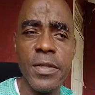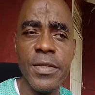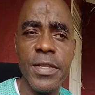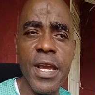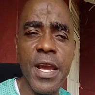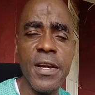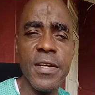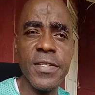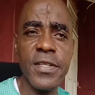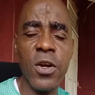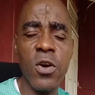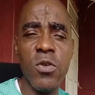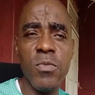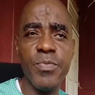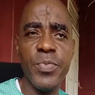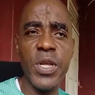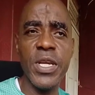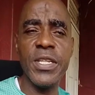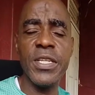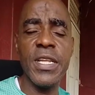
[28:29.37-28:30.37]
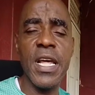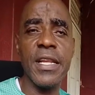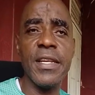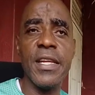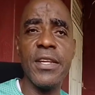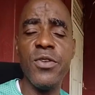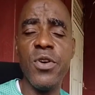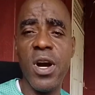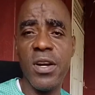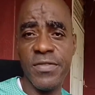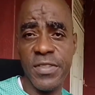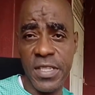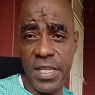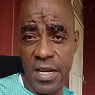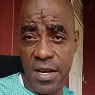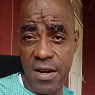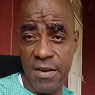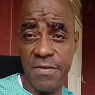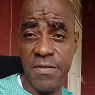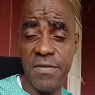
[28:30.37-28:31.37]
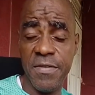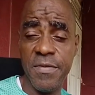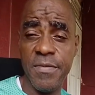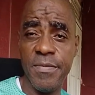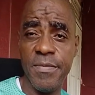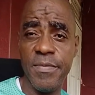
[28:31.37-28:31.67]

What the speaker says: They are complaining that they don't have staff.